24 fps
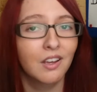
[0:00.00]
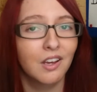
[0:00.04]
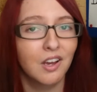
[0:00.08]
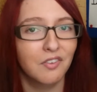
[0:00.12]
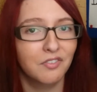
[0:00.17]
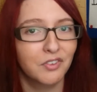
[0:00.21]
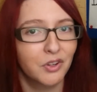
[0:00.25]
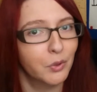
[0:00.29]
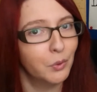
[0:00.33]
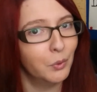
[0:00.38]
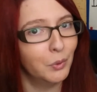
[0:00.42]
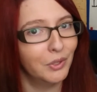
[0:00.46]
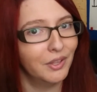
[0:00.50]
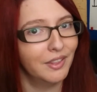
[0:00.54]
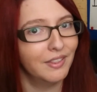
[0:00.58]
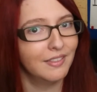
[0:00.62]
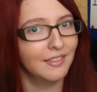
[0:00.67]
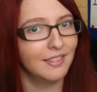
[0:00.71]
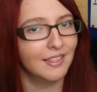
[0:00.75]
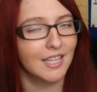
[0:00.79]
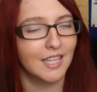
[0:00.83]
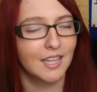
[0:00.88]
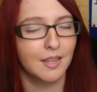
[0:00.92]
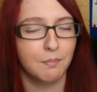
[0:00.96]
Of
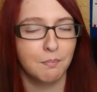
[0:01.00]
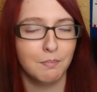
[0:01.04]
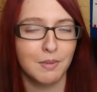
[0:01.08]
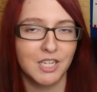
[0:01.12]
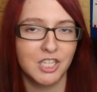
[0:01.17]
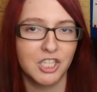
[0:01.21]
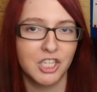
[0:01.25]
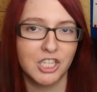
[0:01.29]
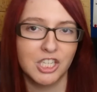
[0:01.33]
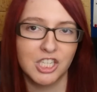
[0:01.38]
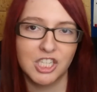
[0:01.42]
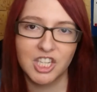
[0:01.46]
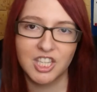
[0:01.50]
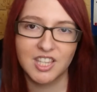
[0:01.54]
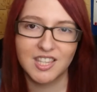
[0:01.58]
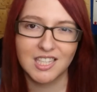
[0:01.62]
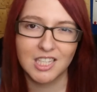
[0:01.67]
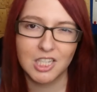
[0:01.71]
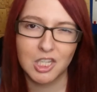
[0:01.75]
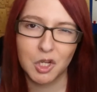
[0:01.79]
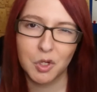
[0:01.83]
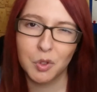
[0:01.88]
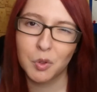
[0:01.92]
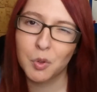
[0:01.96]
course, this mission
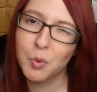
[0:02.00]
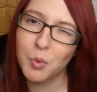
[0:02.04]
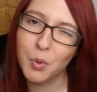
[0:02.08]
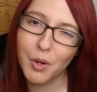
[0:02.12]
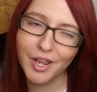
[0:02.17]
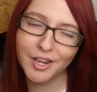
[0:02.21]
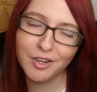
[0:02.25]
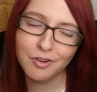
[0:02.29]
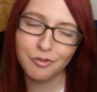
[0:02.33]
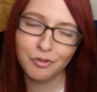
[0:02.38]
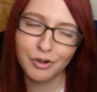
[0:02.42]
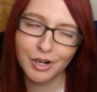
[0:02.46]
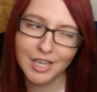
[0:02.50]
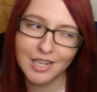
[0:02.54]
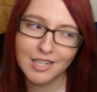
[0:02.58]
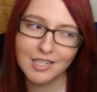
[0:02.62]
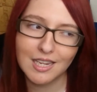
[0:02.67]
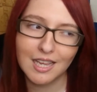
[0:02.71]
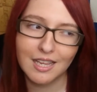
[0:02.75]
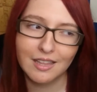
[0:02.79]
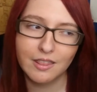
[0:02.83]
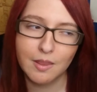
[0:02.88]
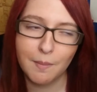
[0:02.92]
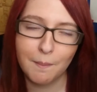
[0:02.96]
doesn't go quite
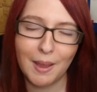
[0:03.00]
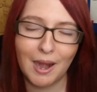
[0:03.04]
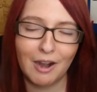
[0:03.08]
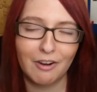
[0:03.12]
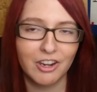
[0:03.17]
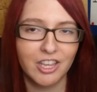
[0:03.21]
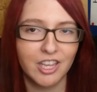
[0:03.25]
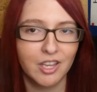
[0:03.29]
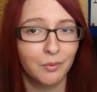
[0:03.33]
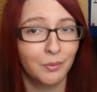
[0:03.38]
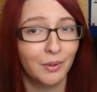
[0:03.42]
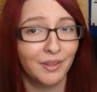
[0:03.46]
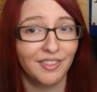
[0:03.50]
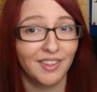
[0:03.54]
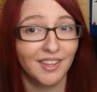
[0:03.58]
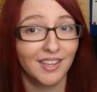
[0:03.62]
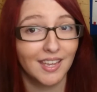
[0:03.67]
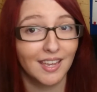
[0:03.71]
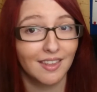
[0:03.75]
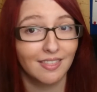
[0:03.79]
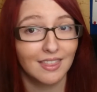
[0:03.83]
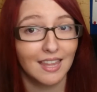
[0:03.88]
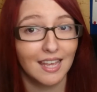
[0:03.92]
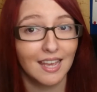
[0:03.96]
right, and the barrier, when they
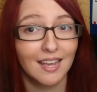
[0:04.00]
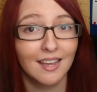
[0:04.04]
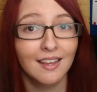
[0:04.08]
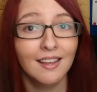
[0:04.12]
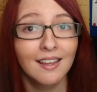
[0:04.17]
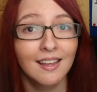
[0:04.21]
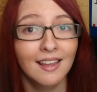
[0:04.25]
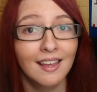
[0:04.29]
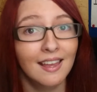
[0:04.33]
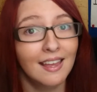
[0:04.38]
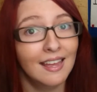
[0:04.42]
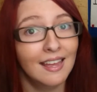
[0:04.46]
get there,